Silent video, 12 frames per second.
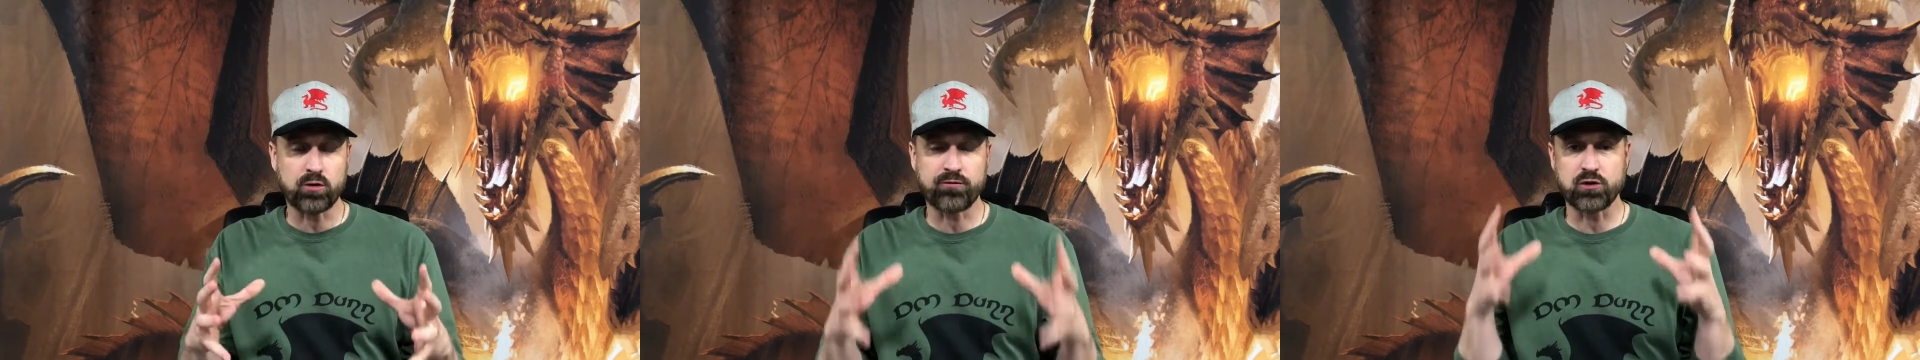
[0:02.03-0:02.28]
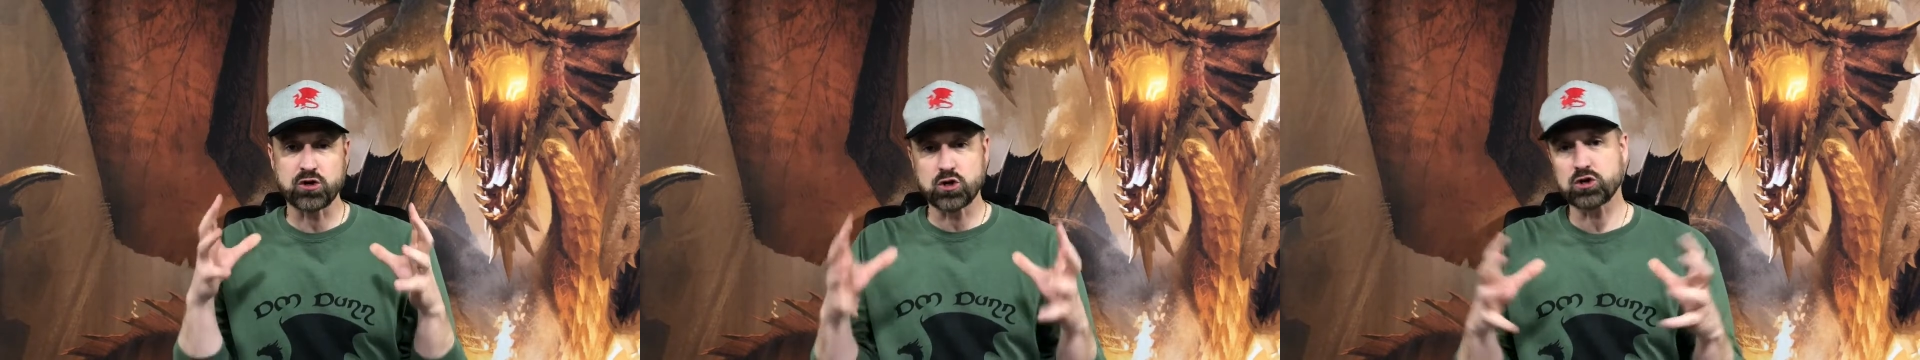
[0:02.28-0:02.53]

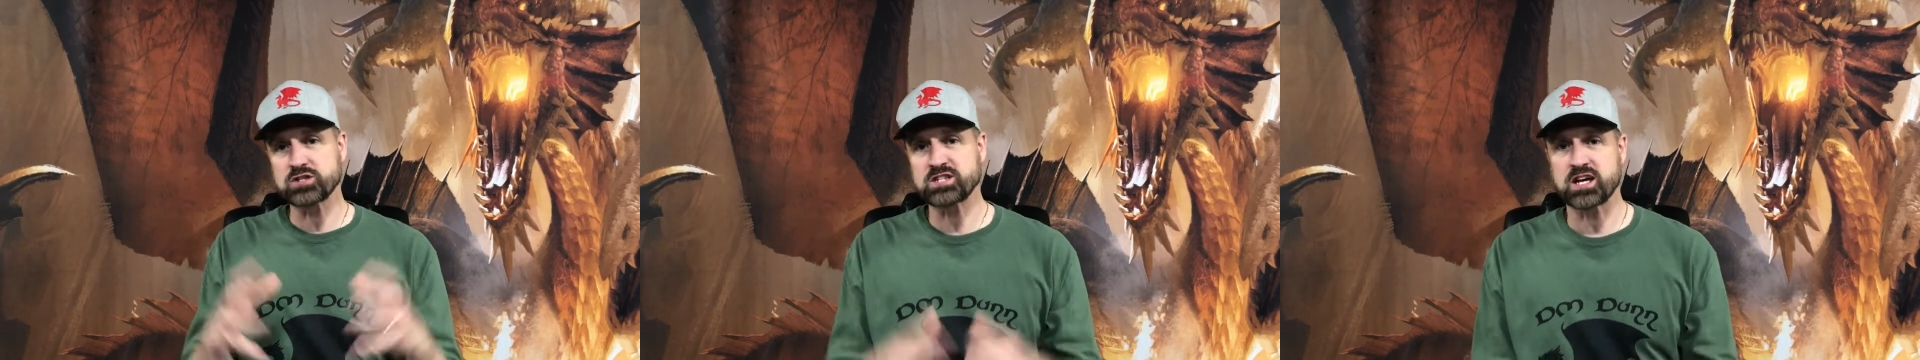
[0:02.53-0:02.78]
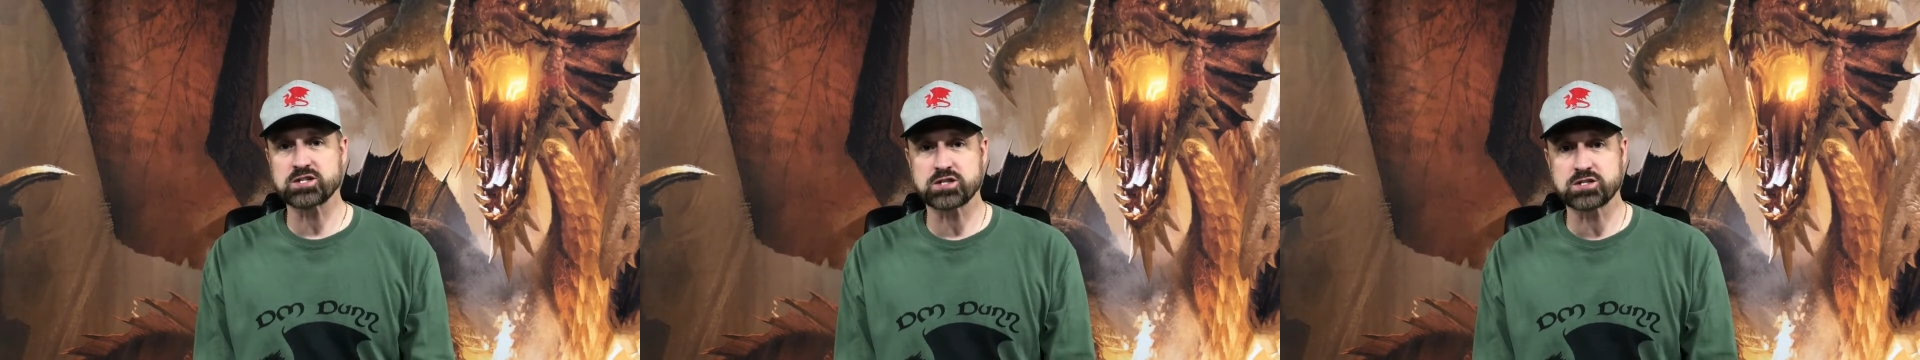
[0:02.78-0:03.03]
for your
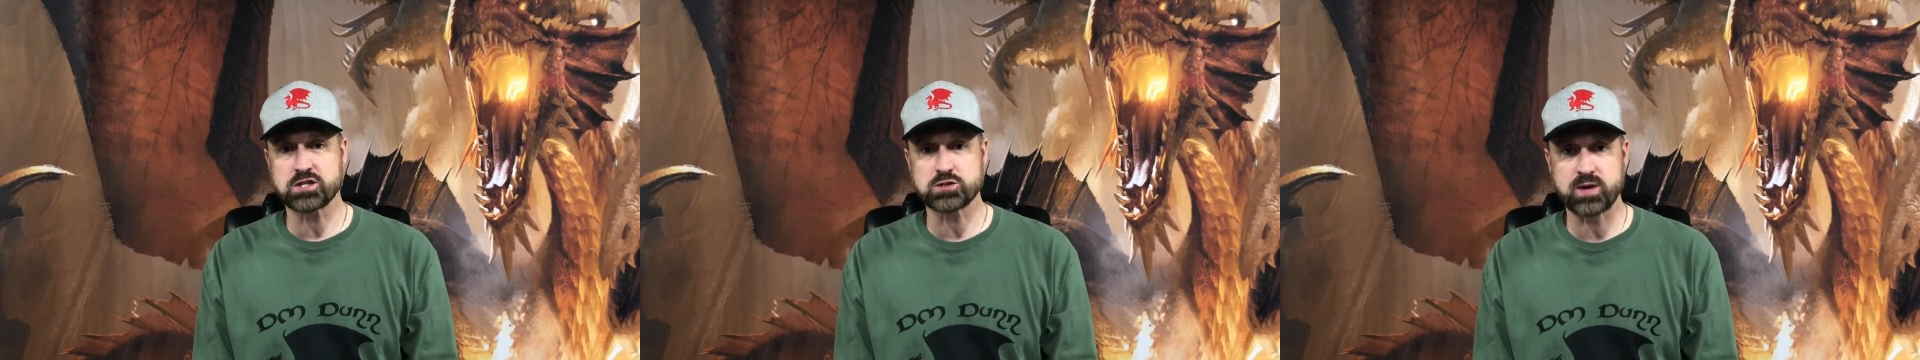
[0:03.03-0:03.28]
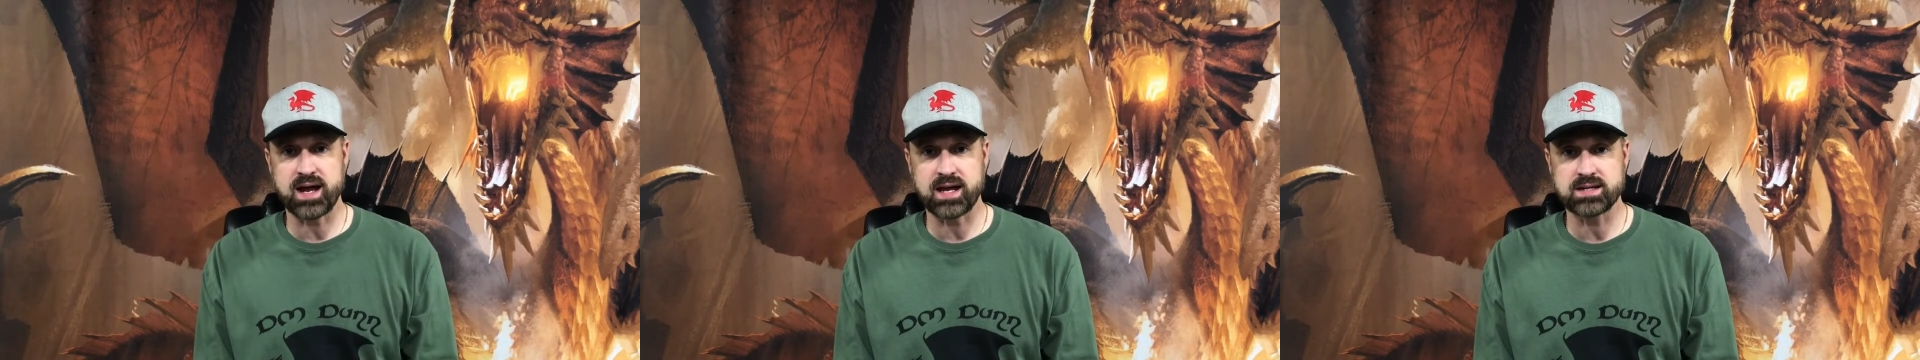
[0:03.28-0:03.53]
Dungeons &
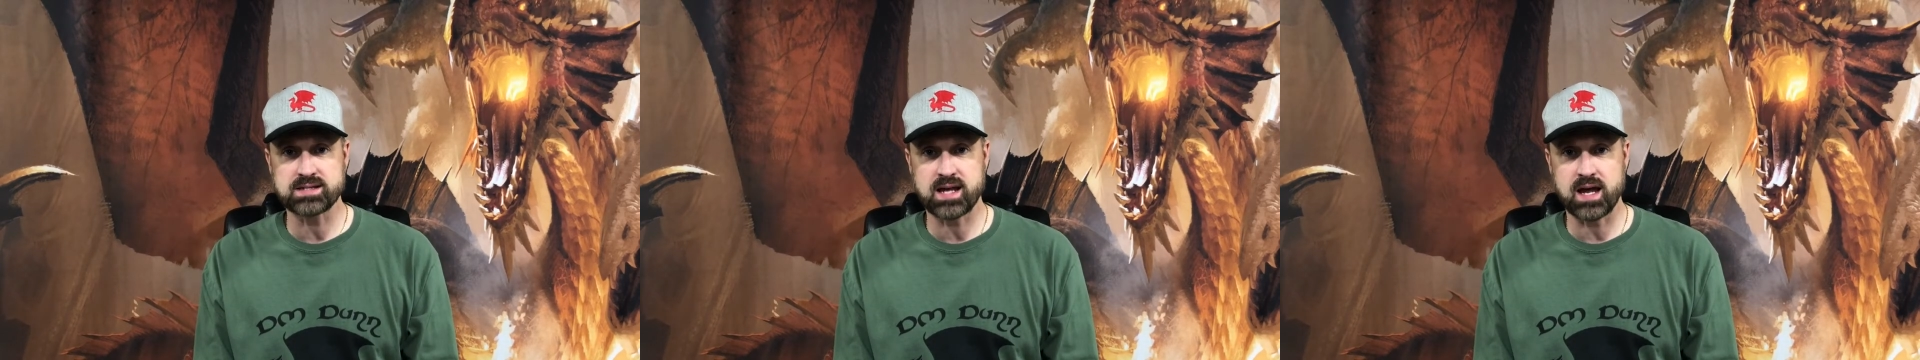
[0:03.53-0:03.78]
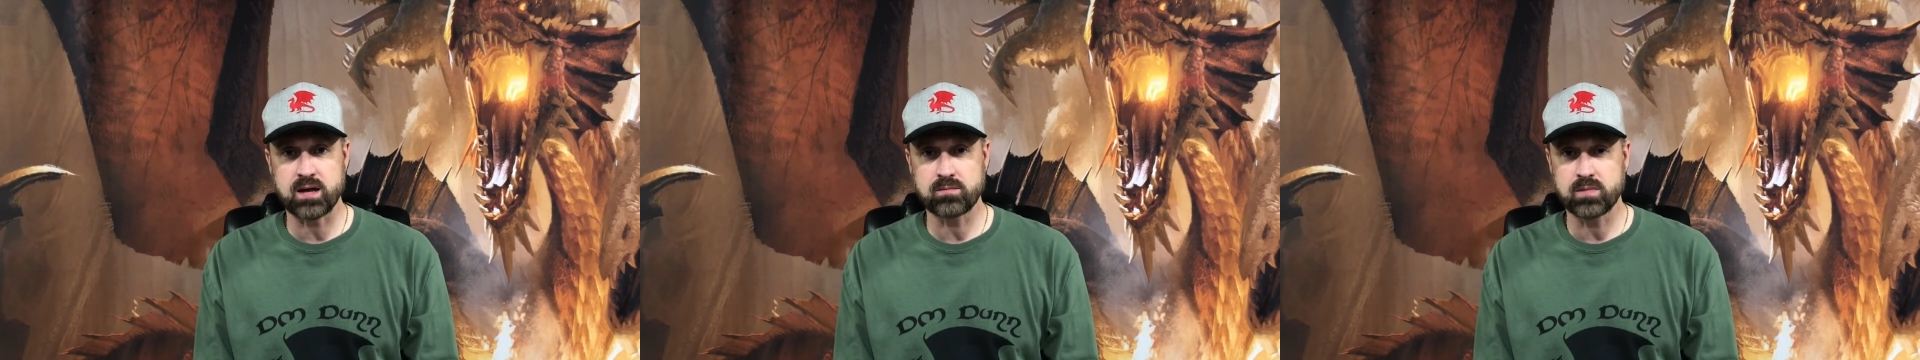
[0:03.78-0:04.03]
Dragons
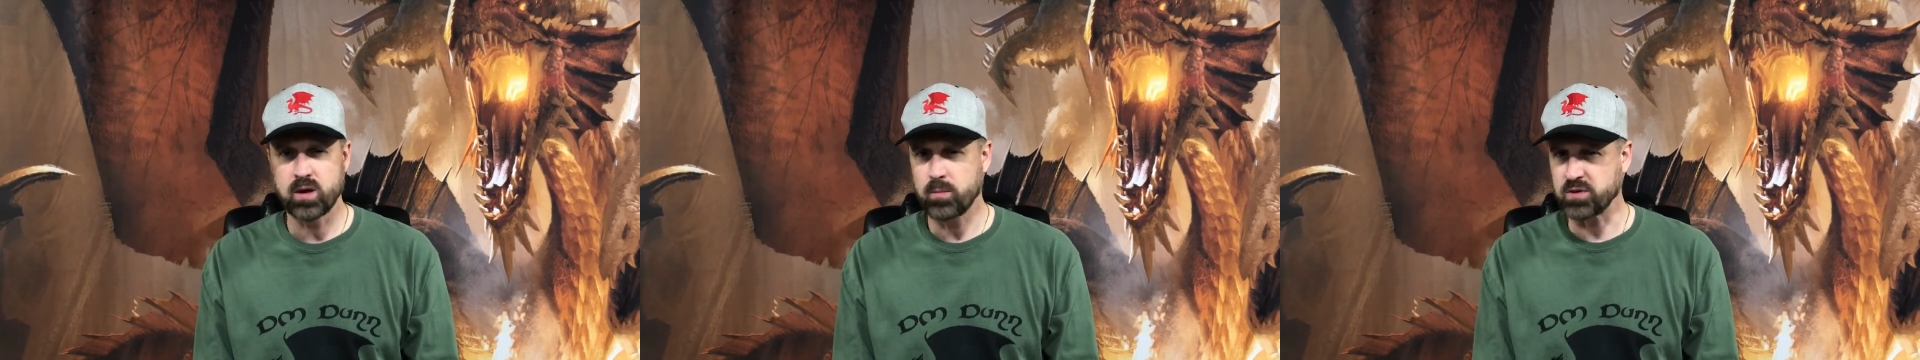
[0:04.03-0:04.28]
game,